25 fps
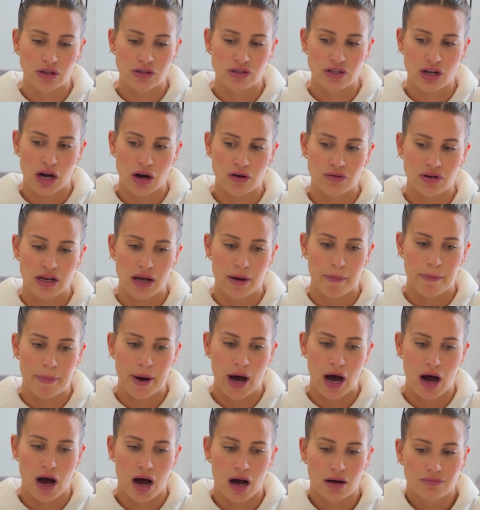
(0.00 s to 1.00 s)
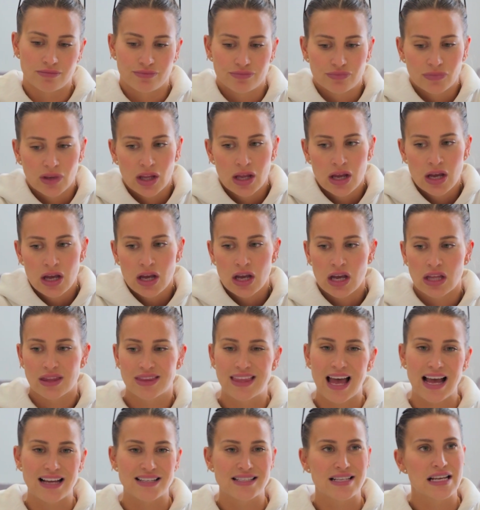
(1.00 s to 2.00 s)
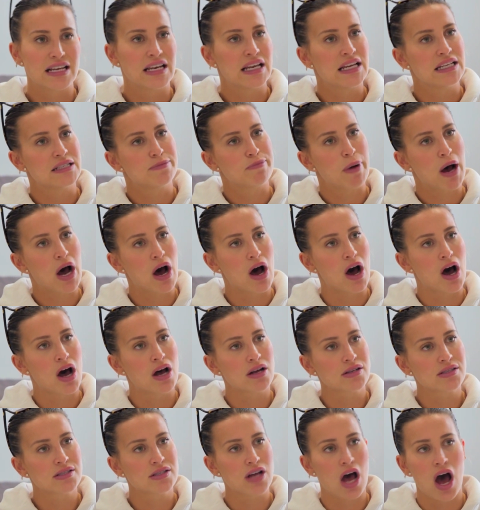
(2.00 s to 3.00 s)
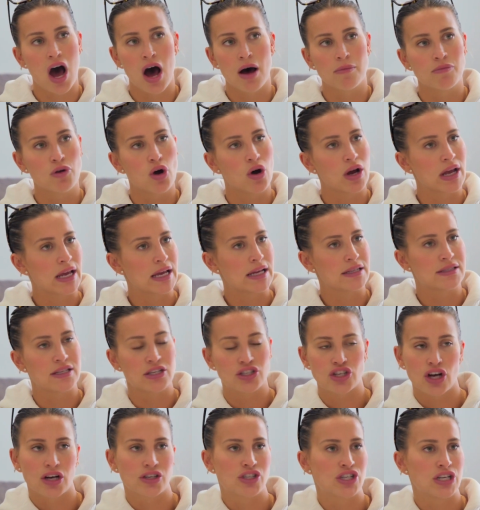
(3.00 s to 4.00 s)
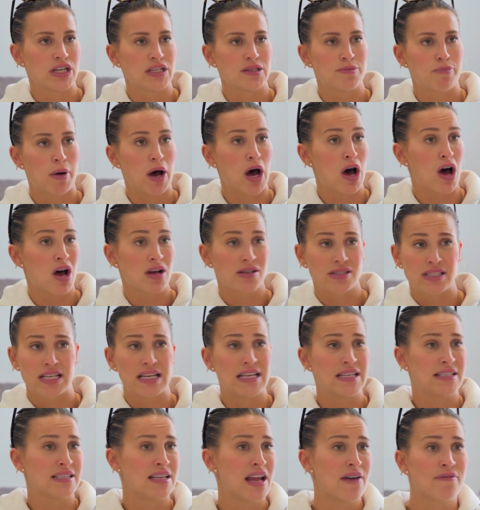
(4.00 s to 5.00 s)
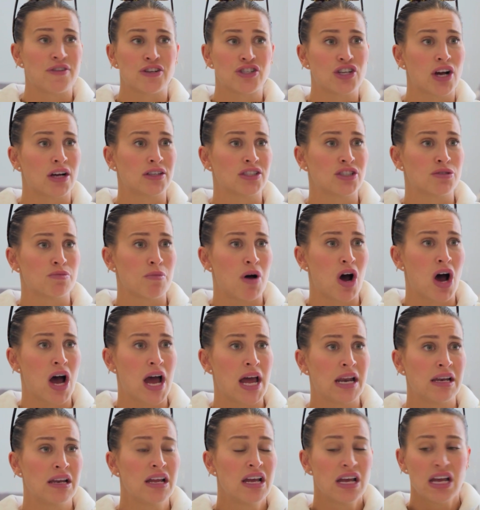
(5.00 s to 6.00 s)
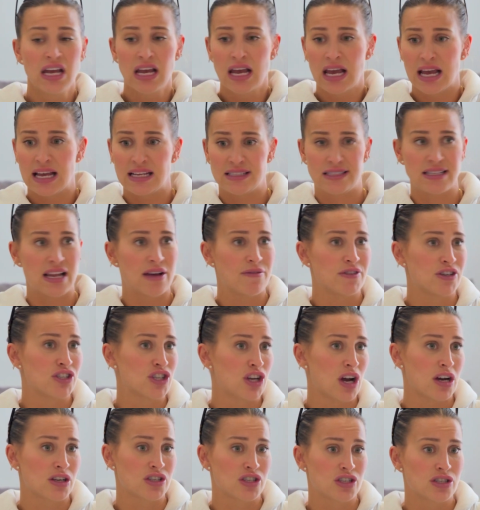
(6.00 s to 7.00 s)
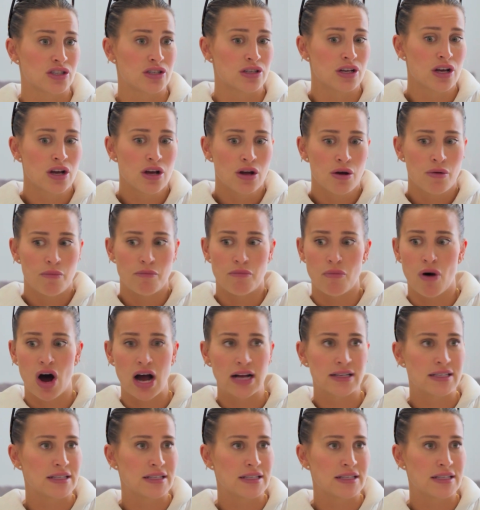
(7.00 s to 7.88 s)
condone it, but that's in his past. I'm not here to judge his past. He's never judged mine. He's never judged my